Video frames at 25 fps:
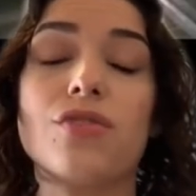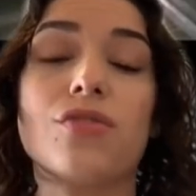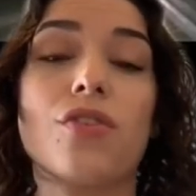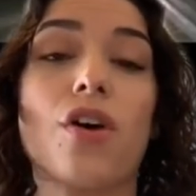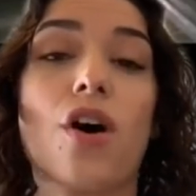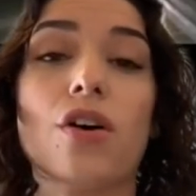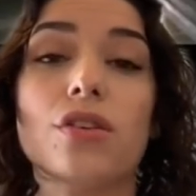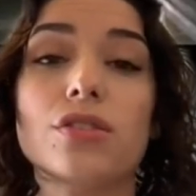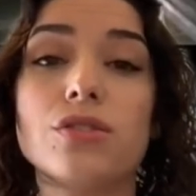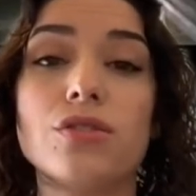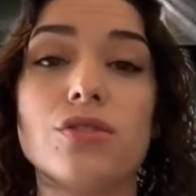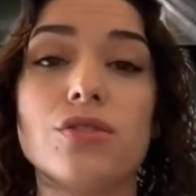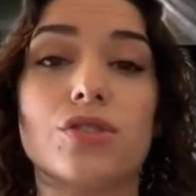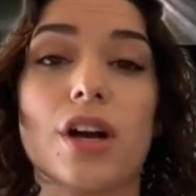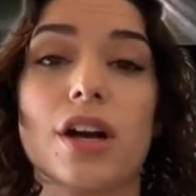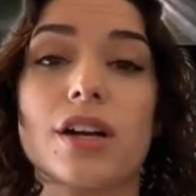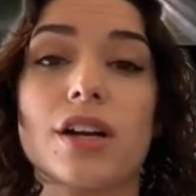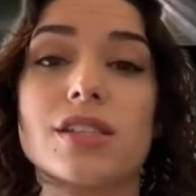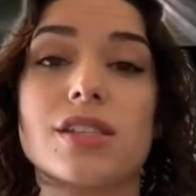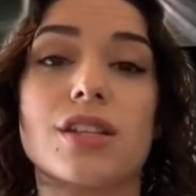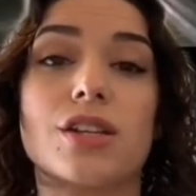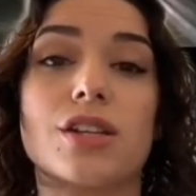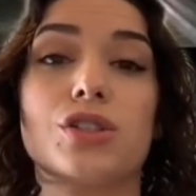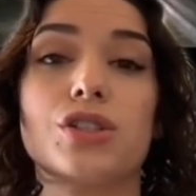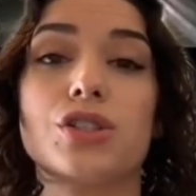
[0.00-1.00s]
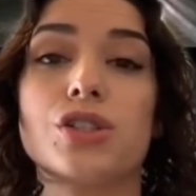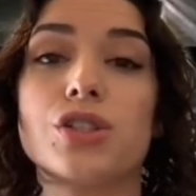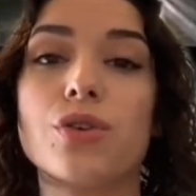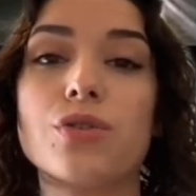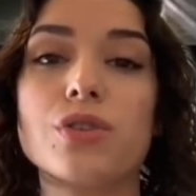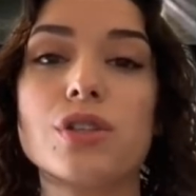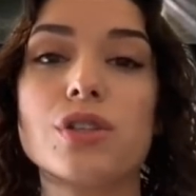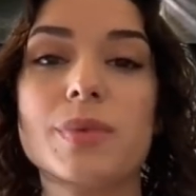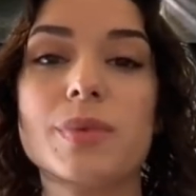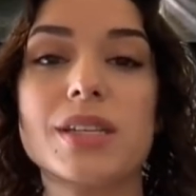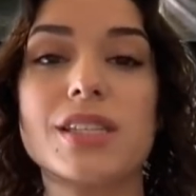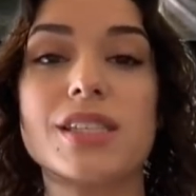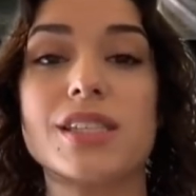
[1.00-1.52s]
of all new drugs that are
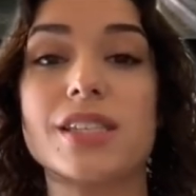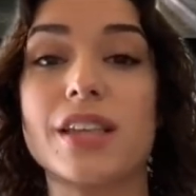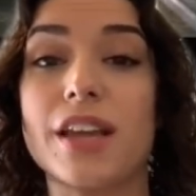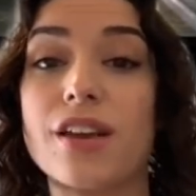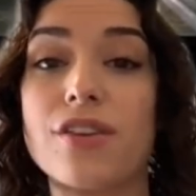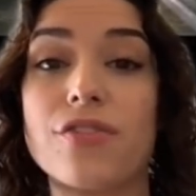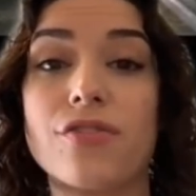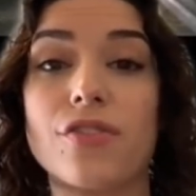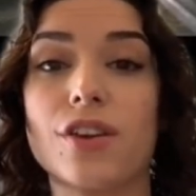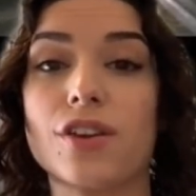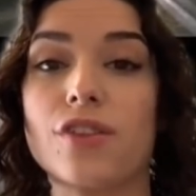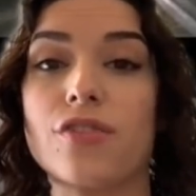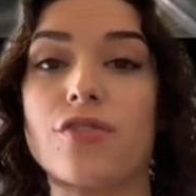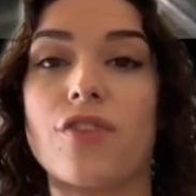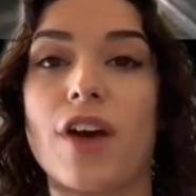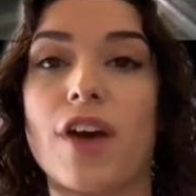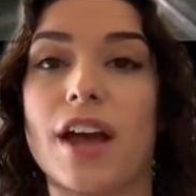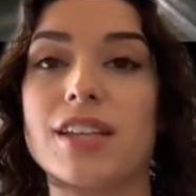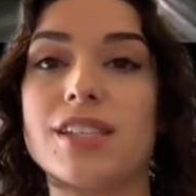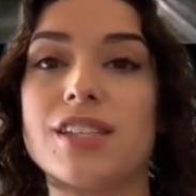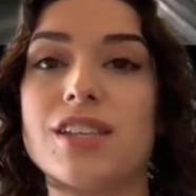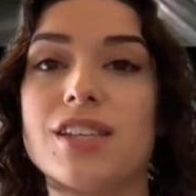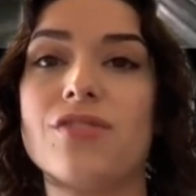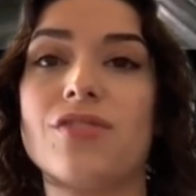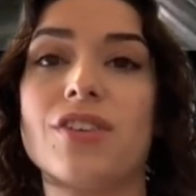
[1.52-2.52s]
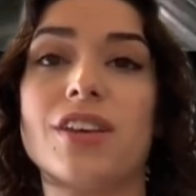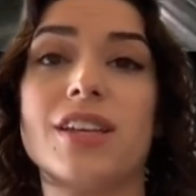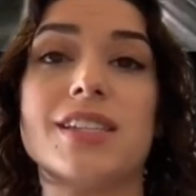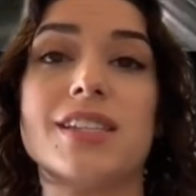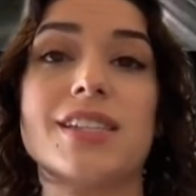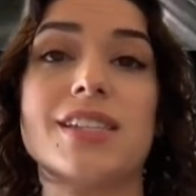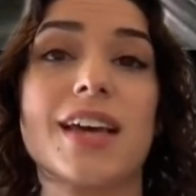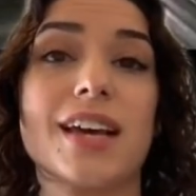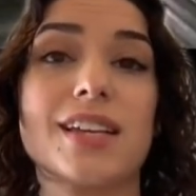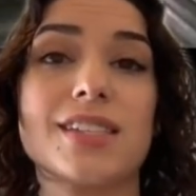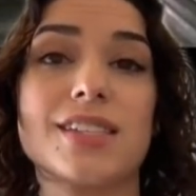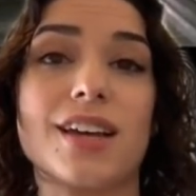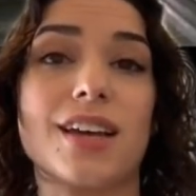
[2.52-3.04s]
shown to be safe and effective in
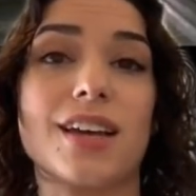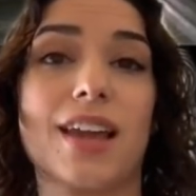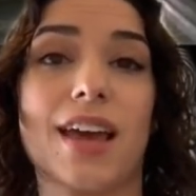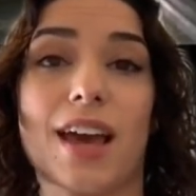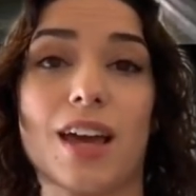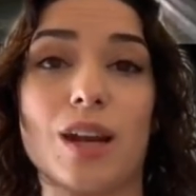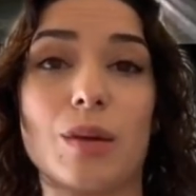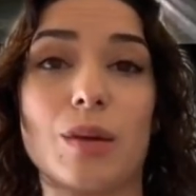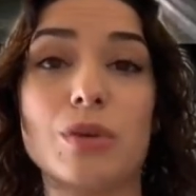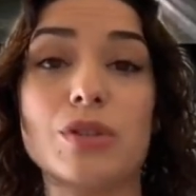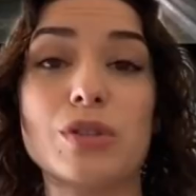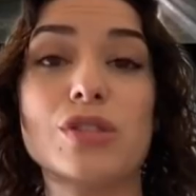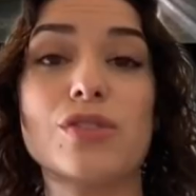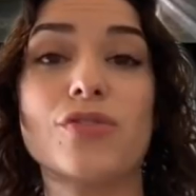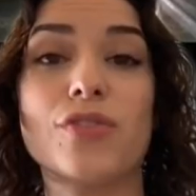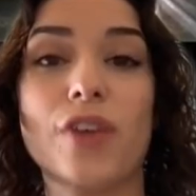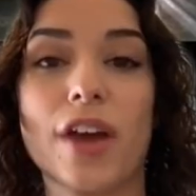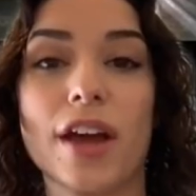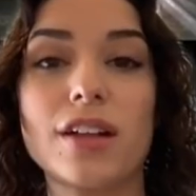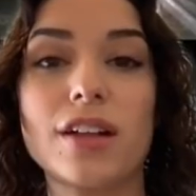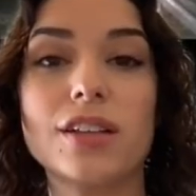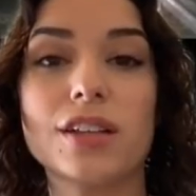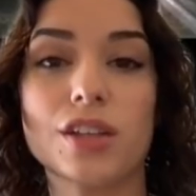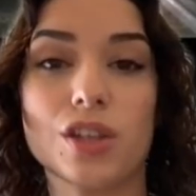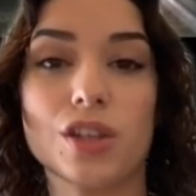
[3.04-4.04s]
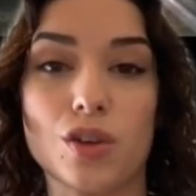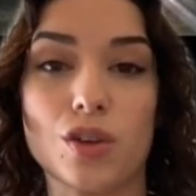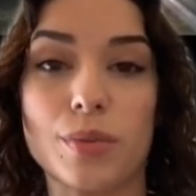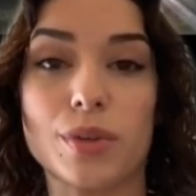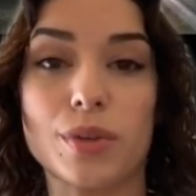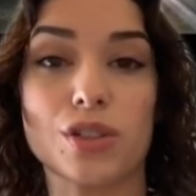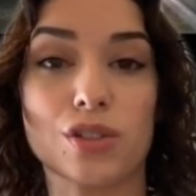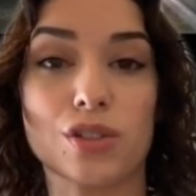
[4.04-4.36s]
tests on animals fail in human